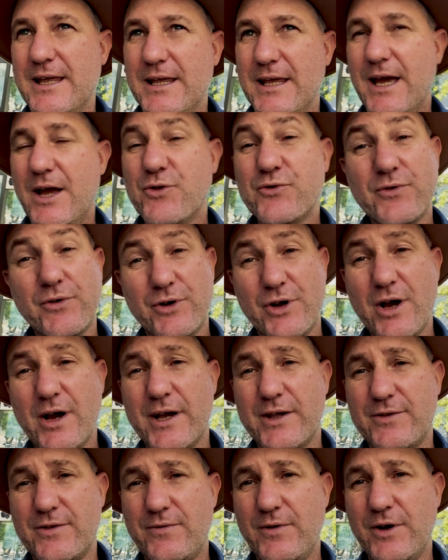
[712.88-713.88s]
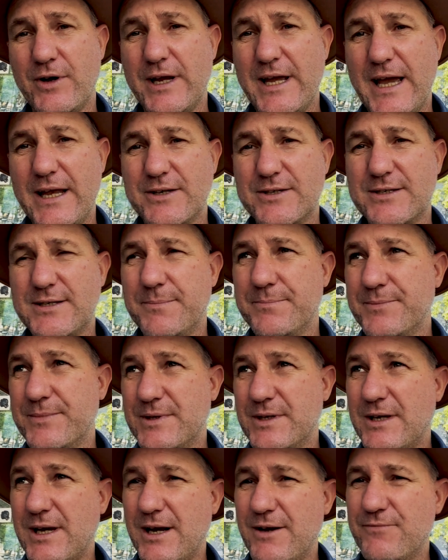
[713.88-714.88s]
It was very nice. Had some
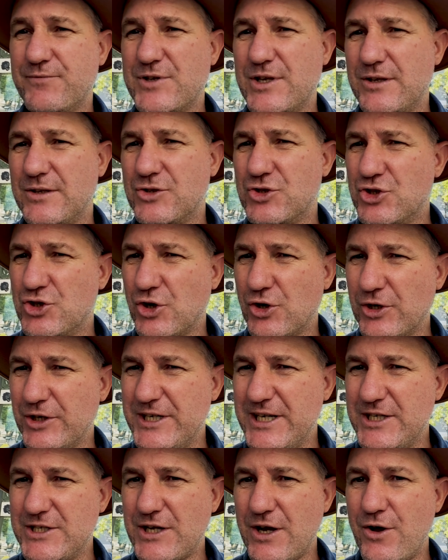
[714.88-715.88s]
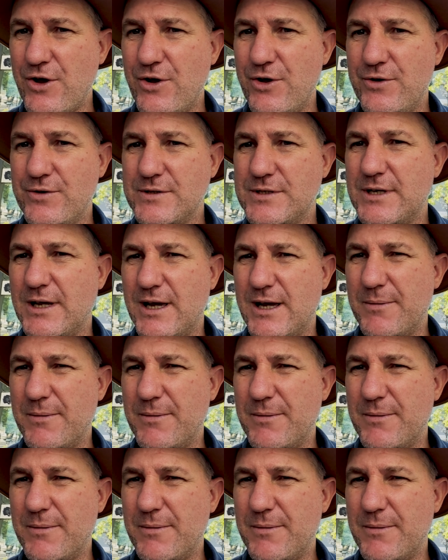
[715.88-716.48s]
kind of chocolatey tones,